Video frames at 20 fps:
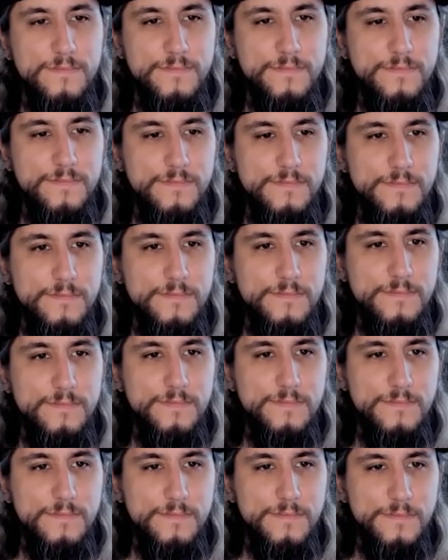
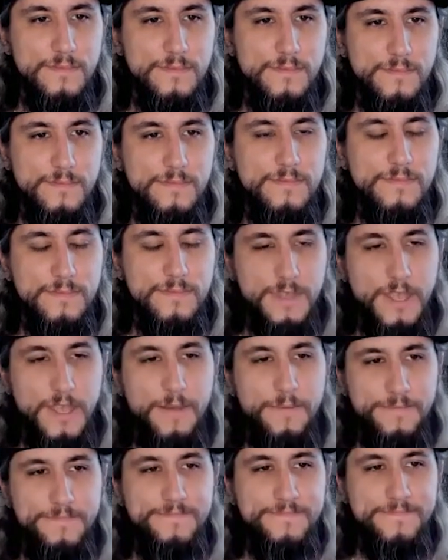
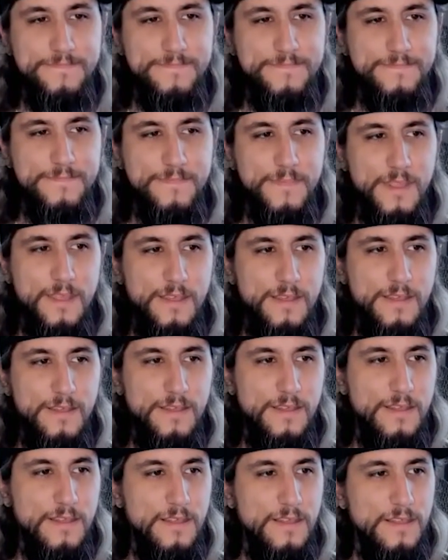
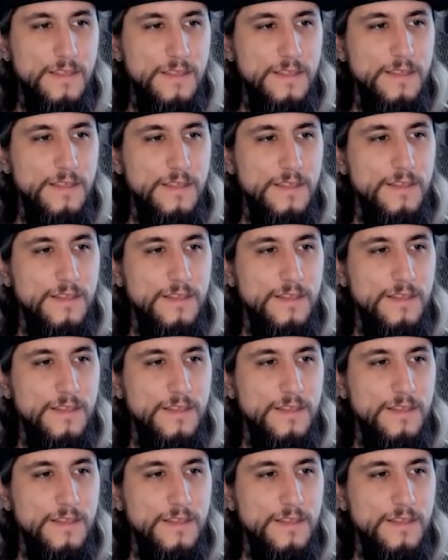This person isn't speaking.